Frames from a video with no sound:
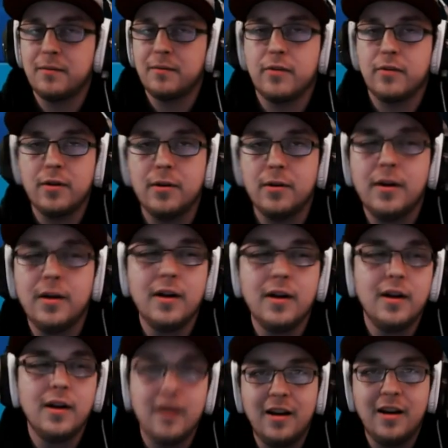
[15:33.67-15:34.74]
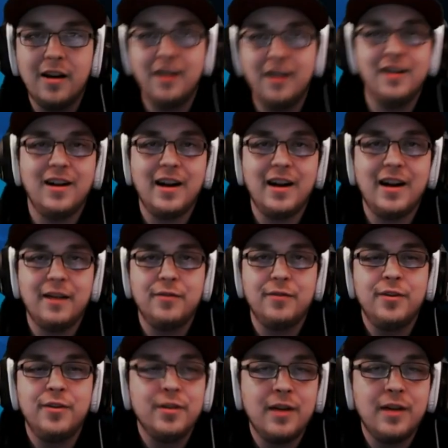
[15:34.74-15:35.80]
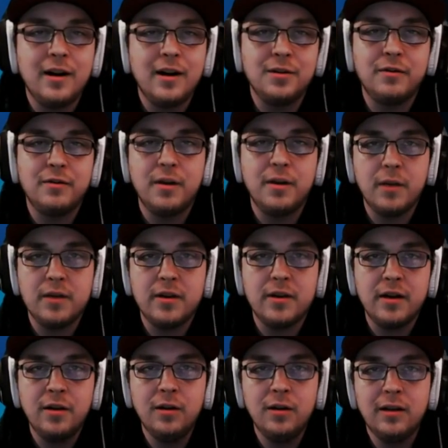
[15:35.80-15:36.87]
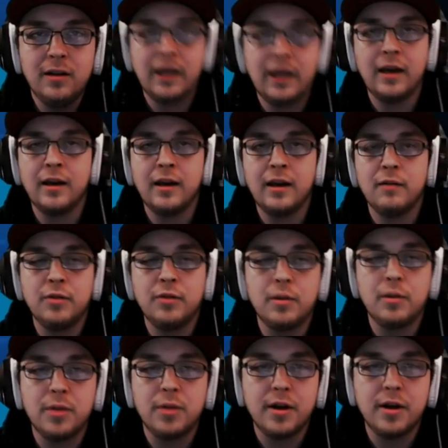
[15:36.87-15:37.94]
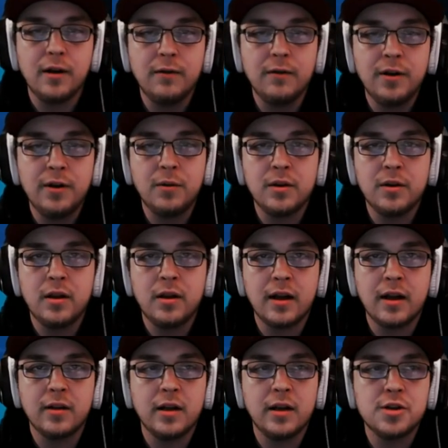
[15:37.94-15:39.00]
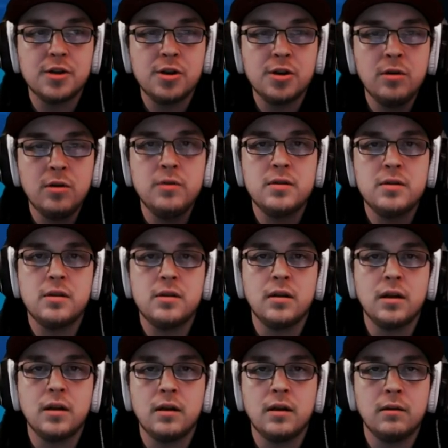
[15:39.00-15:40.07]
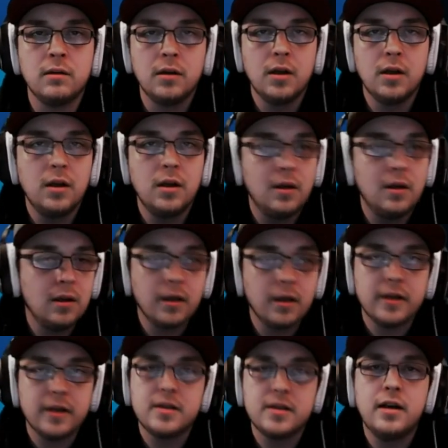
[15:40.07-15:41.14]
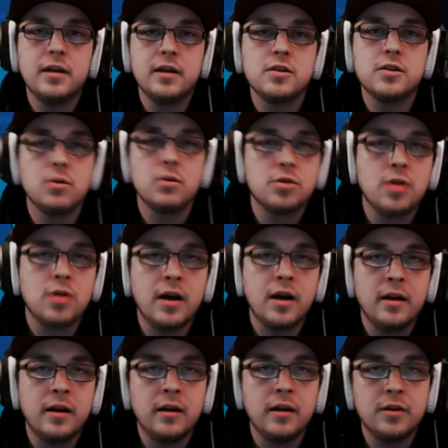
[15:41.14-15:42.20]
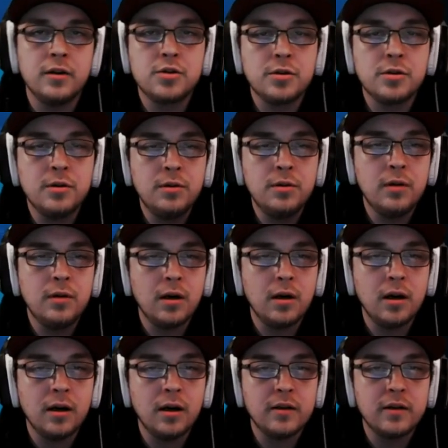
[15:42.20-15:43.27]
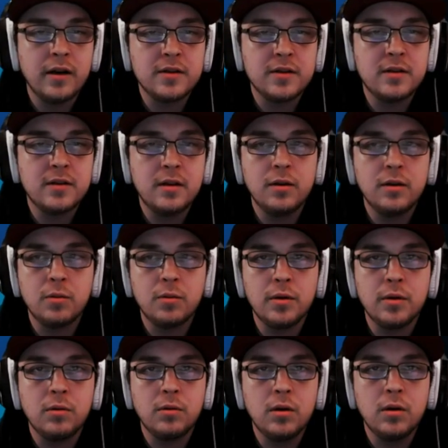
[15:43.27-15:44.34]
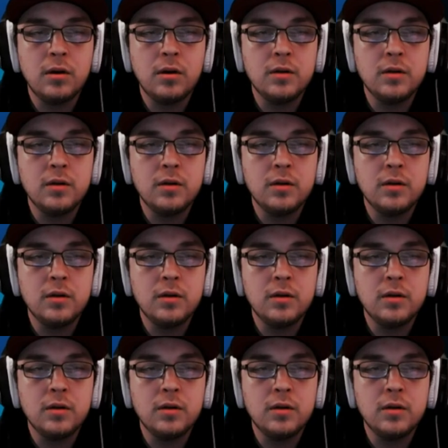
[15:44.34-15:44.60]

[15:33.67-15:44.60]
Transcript: So I have to now defend my title, and I'm feeling pretty confident with the deck that I chose, seeing how, like I said, it's so tried and true, tested in the real world.